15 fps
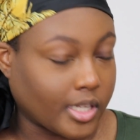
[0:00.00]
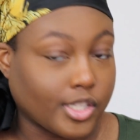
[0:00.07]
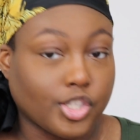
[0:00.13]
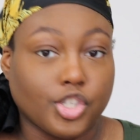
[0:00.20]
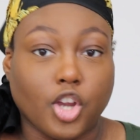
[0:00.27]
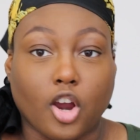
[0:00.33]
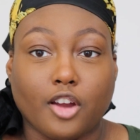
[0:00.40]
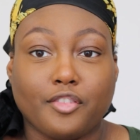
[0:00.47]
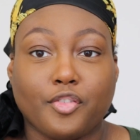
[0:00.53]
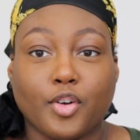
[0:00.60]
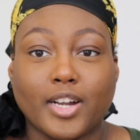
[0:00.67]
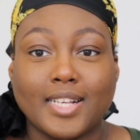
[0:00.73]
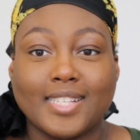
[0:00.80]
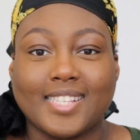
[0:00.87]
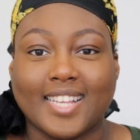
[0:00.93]
It's Dark
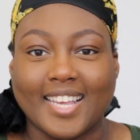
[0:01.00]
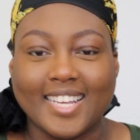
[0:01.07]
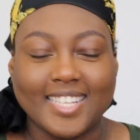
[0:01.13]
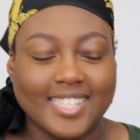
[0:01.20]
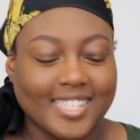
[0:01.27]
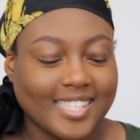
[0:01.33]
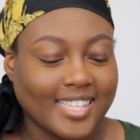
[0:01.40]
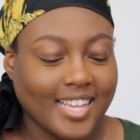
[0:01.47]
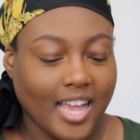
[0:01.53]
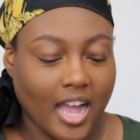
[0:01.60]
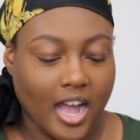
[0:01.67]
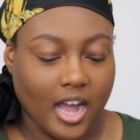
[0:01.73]
46.